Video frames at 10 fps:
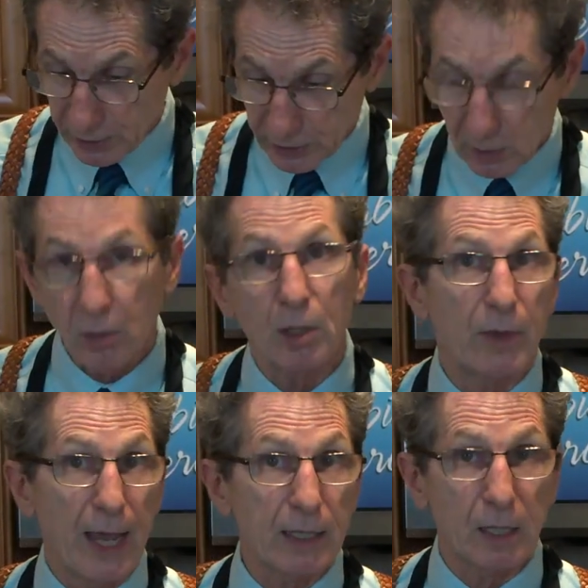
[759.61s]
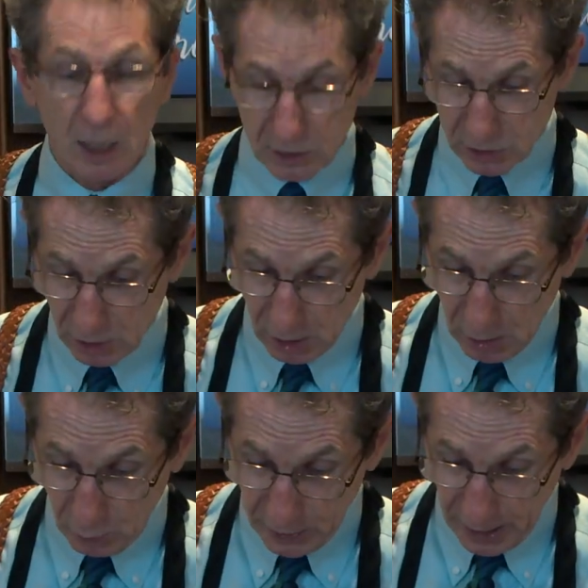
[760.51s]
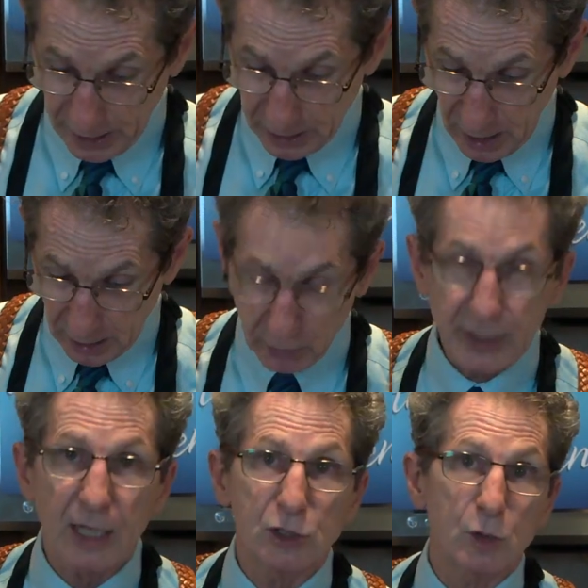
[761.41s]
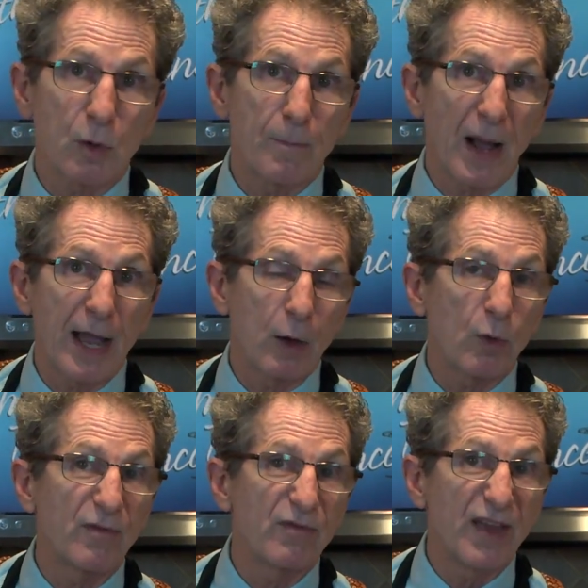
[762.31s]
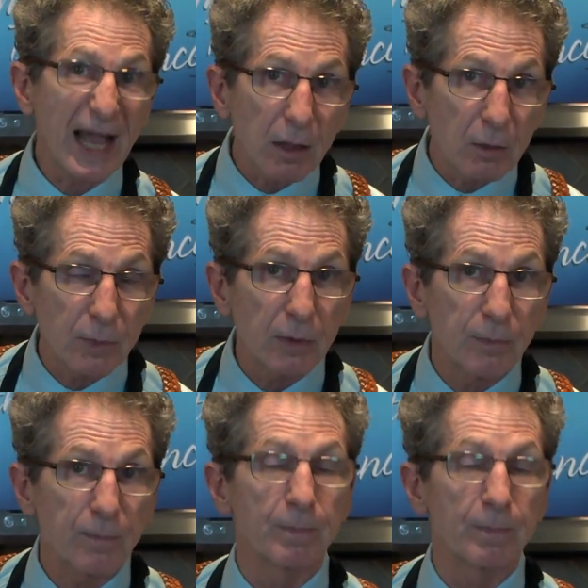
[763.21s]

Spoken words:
And I said, well, in that case, we got to not only get you a bioavailable